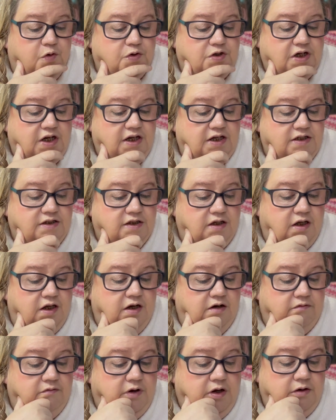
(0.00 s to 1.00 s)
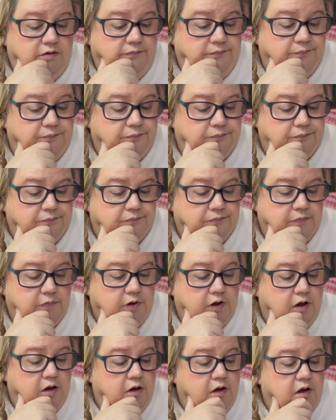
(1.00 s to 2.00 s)
days in a row.
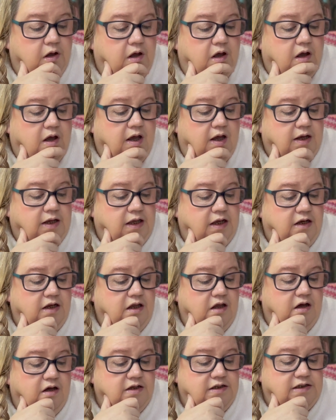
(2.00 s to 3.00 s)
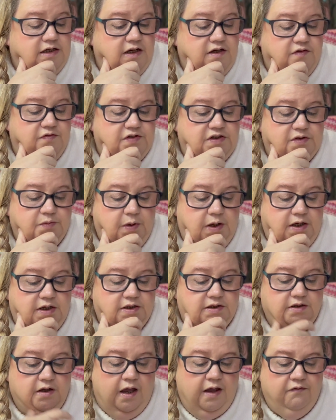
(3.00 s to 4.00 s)
Giddy Yarns Land of
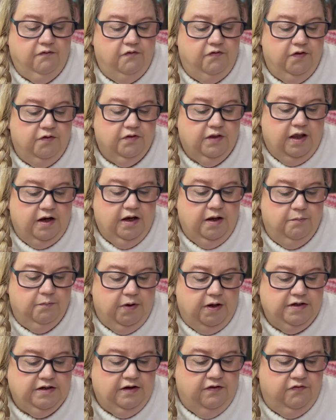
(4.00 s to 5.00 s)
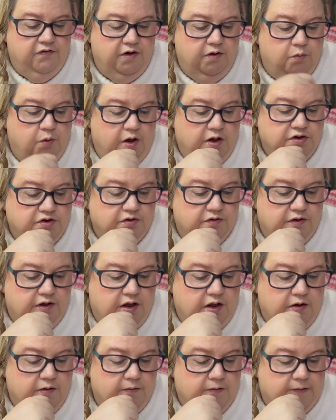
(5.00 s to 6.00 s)
Sweets. I haven't filled that in, but I definitely worked on
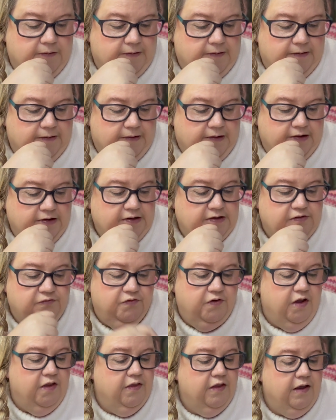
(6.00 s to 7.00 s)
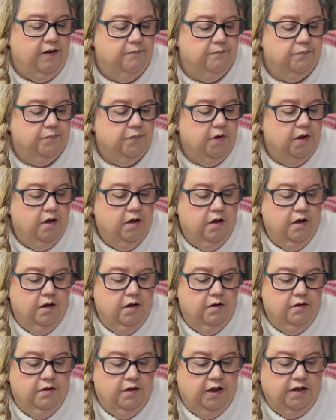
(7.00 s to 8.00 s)
that. I need to find that.
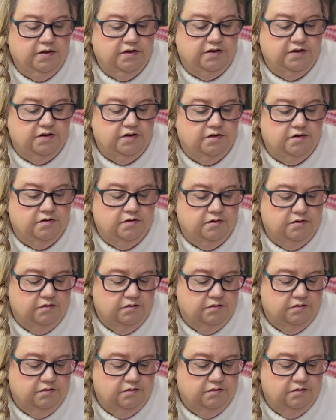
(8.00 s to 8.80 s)
That's